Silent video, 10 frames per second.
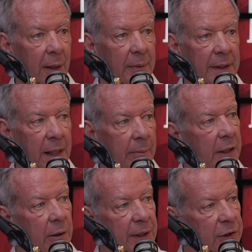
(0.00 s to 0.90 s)
I mean, think
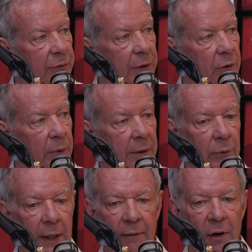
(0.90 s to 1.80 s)
about your best friend. We
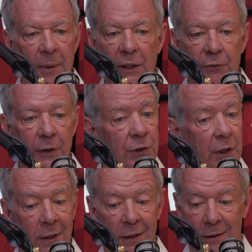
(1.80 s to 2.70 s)
we have our best friends,
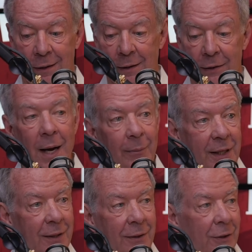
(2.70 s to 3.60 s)
not
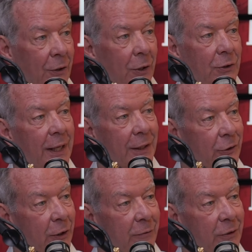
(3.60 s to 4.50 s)
because they can
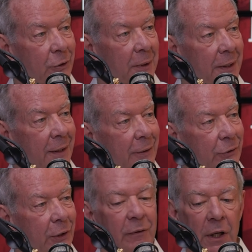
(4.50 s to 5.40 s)
serve us, so we need another
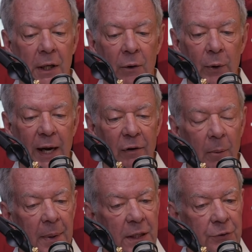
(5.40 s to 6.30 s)
servant. We have our
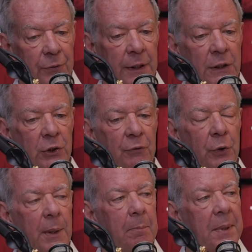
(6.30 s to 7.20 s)
best friends
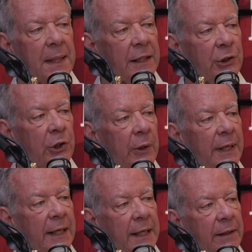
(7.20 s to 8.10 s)
for the pleasure
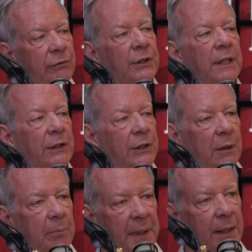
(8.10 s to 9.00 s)
it gives us
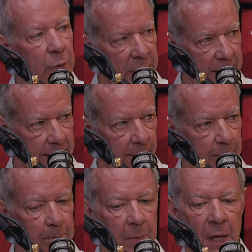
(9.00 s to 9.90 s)
to be with them.